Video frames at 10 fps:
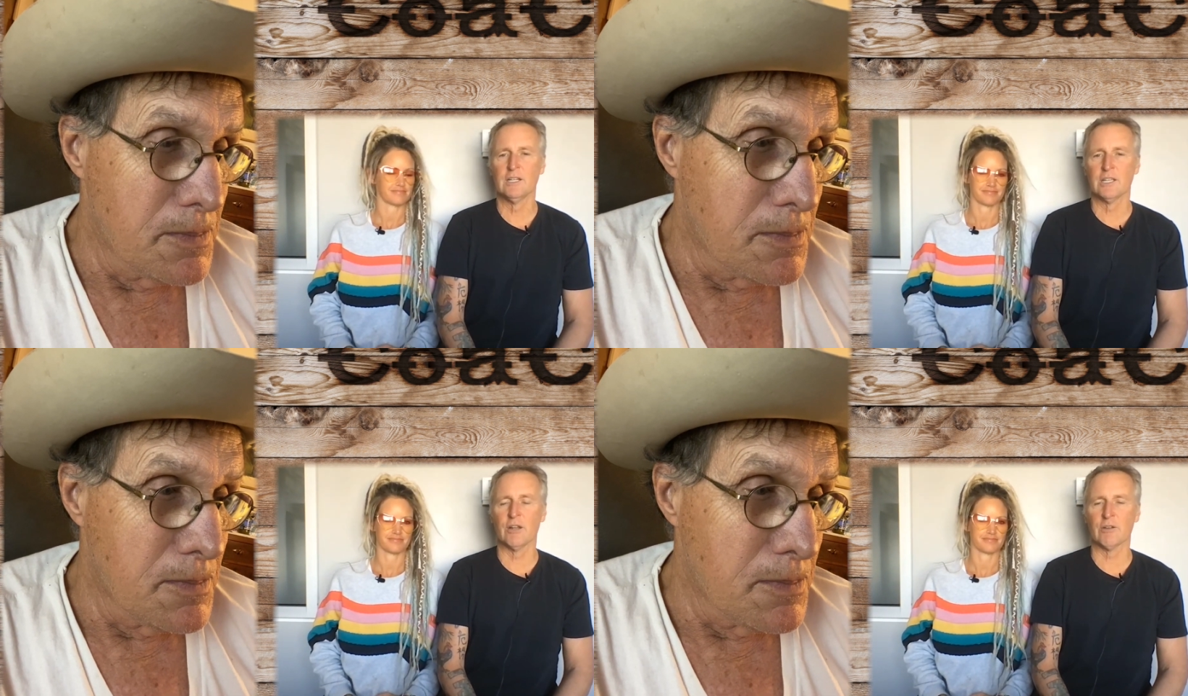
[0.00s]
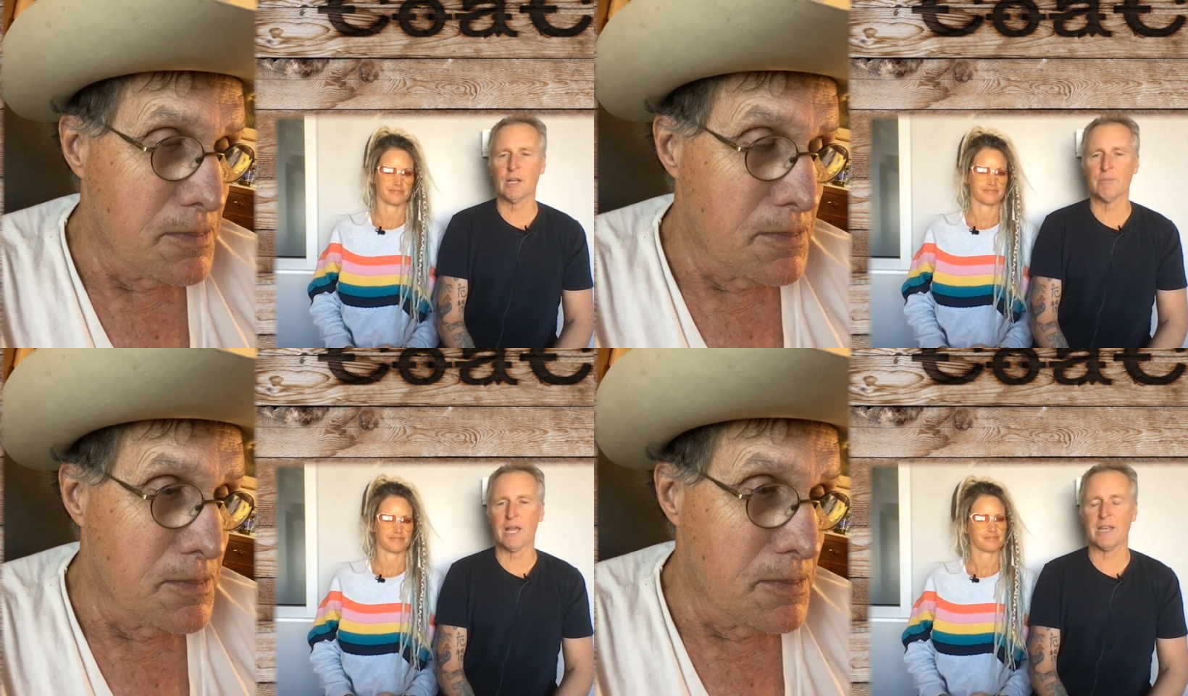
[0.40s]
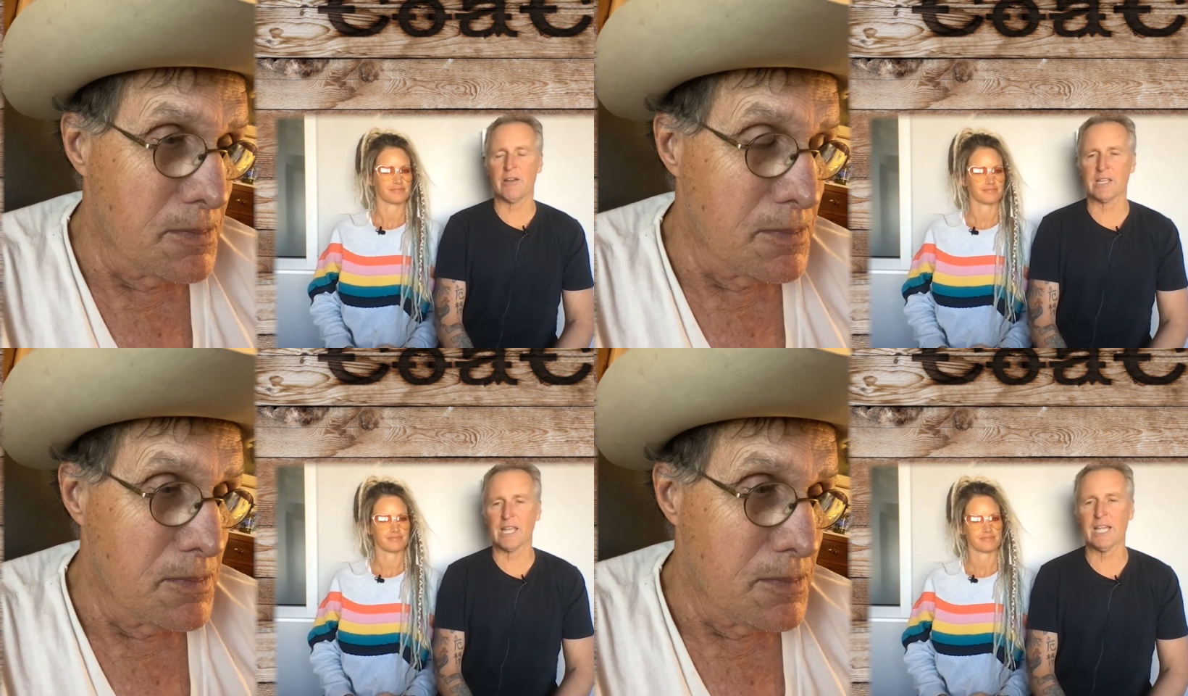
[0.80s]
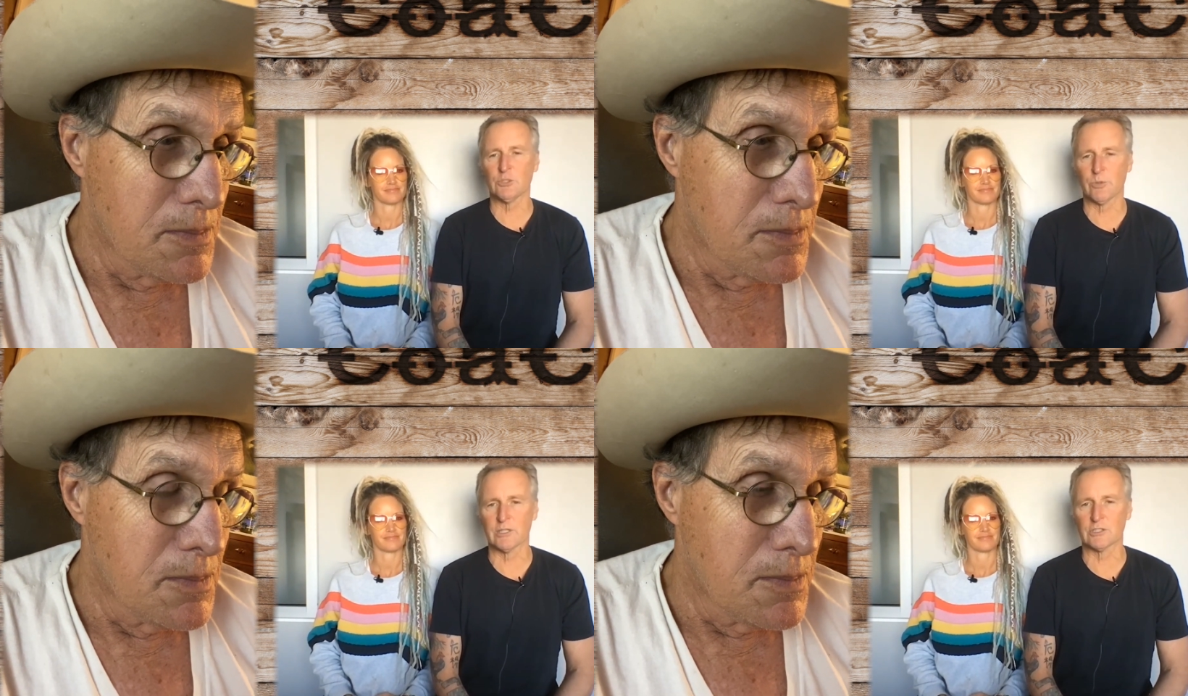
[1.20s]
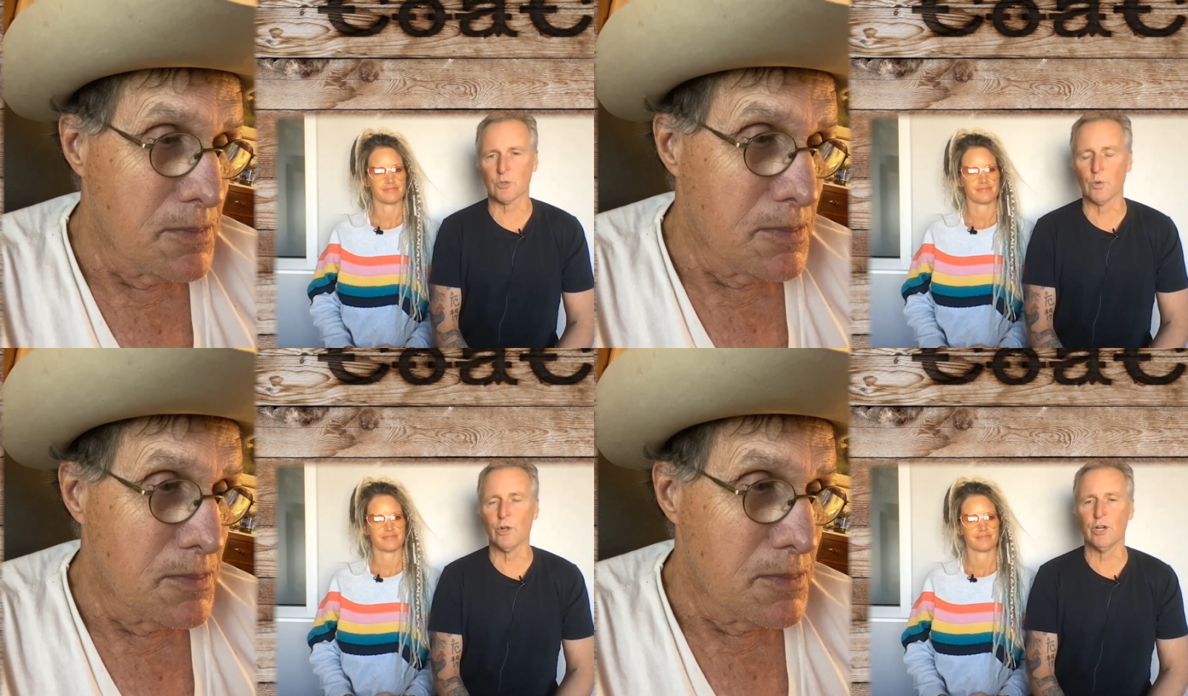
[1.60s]
Speaker 1: you know come down there and engage with her." So
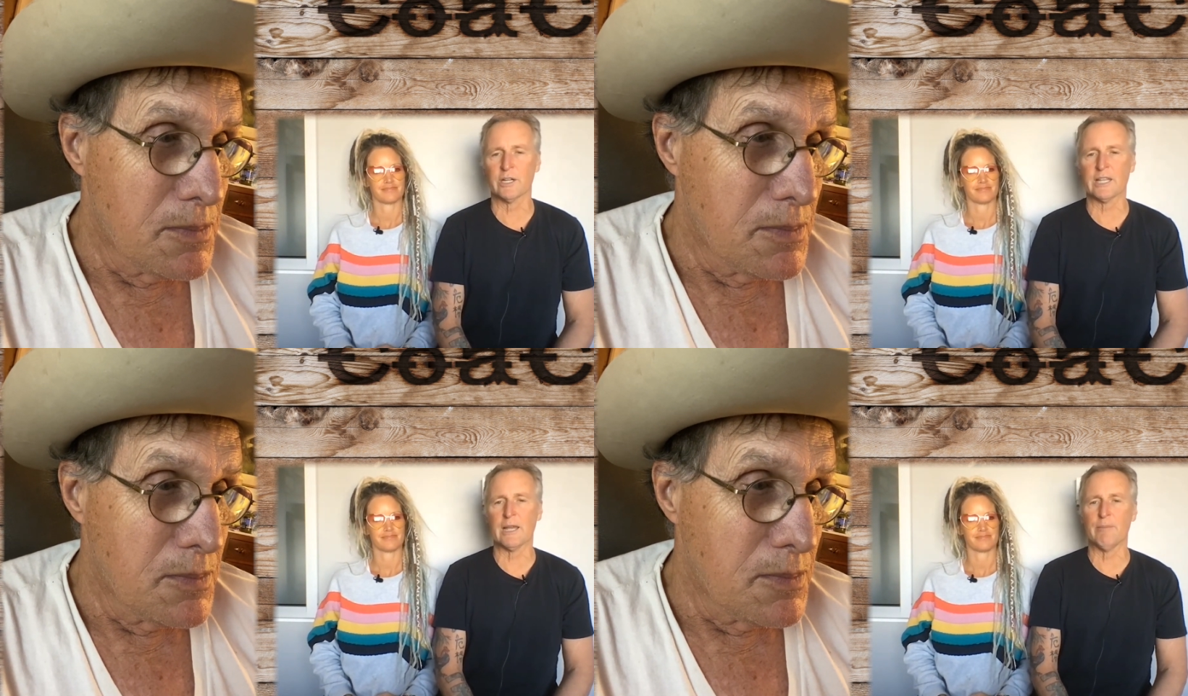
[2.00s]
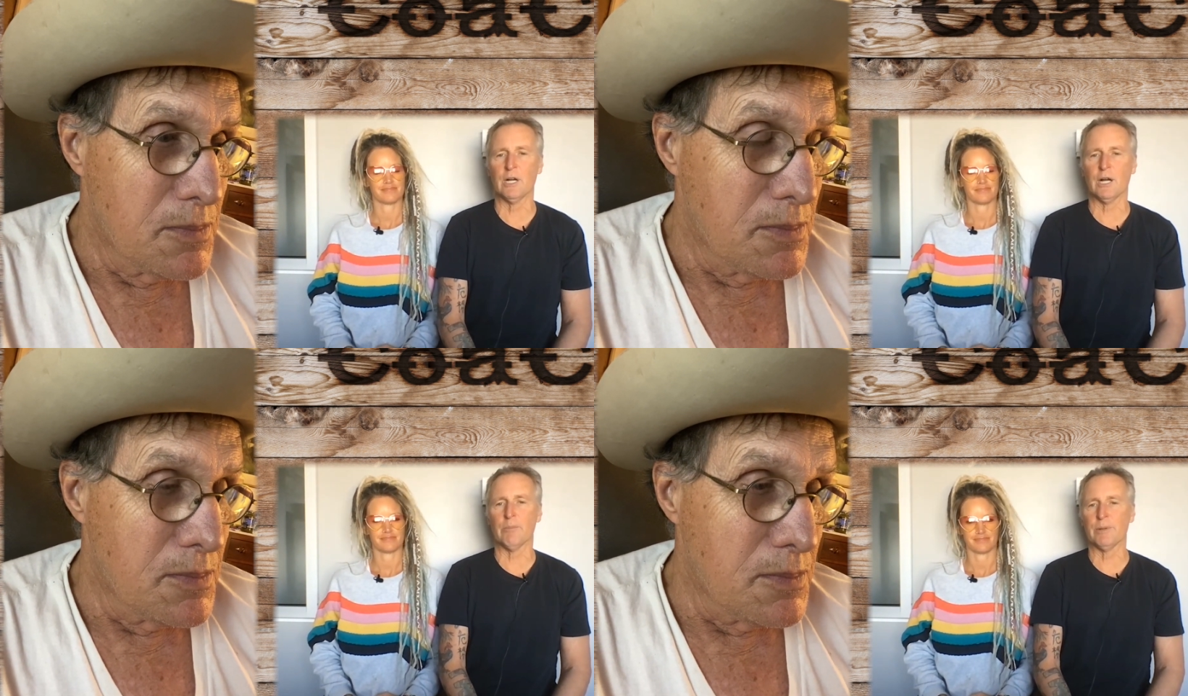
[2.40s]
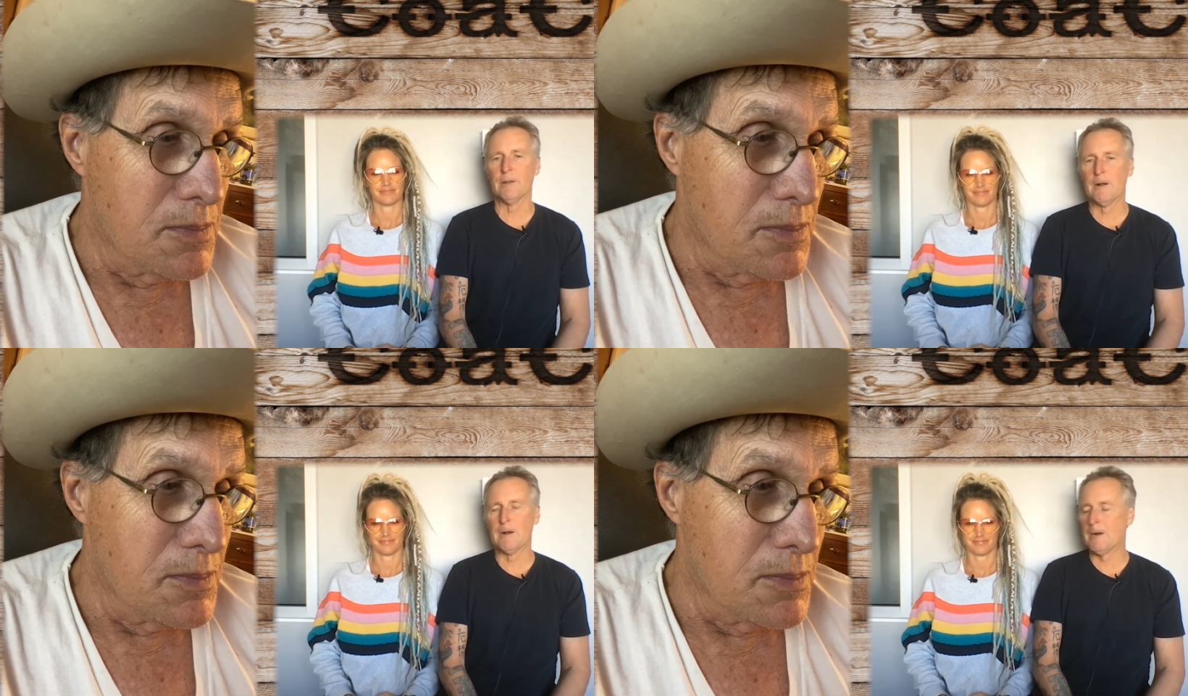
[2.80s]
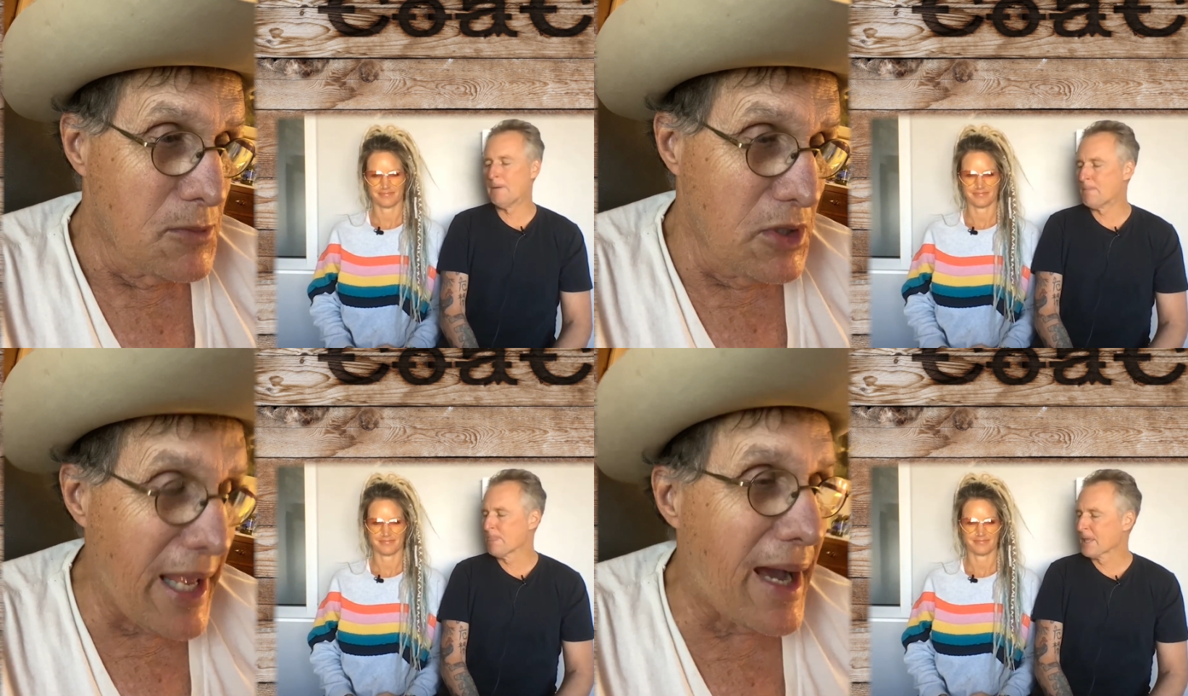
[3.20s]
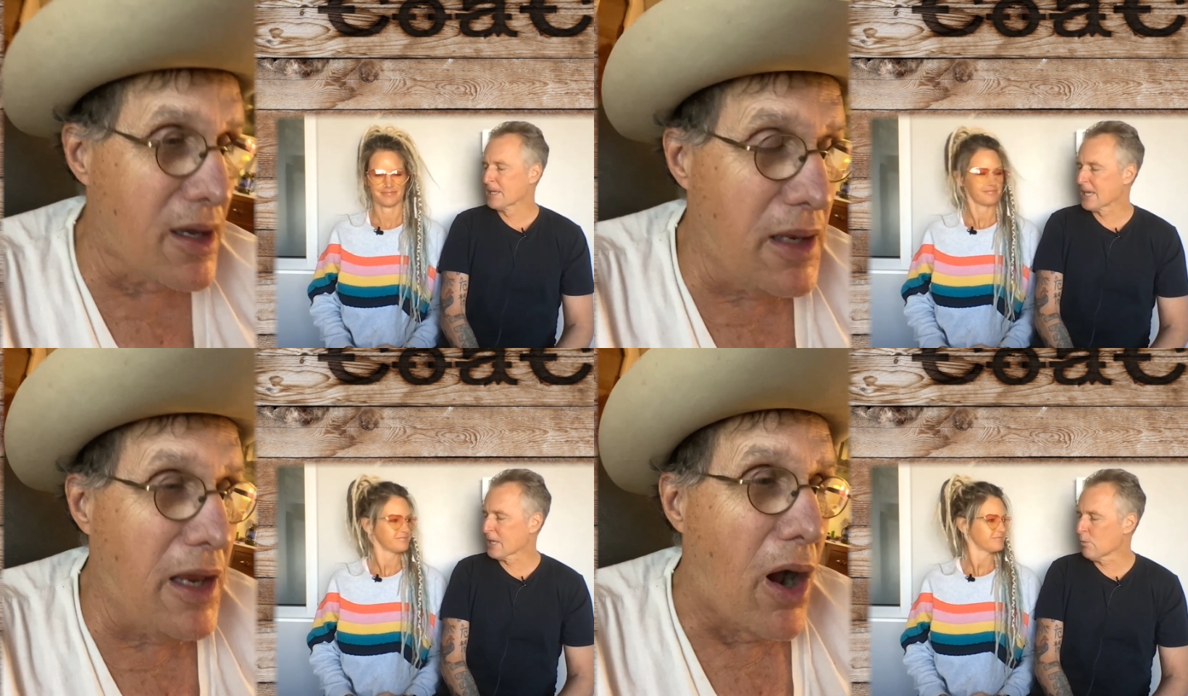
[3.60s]
we'll hook them up. Um, yeah,
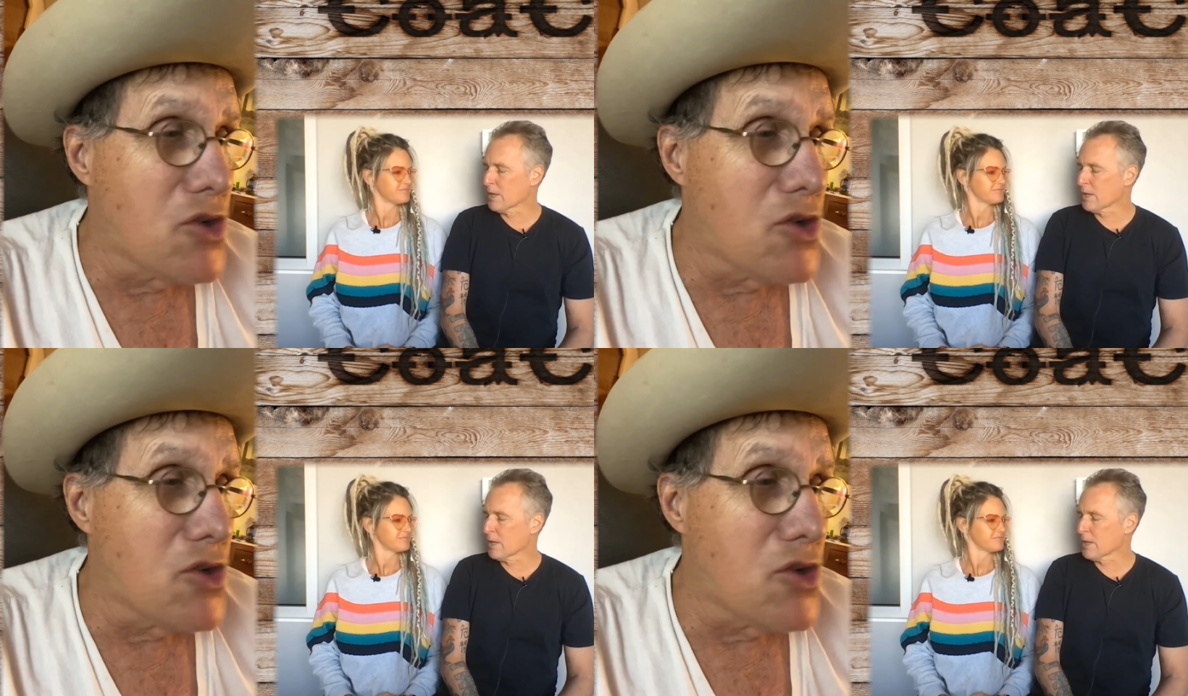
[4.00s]
Kelly,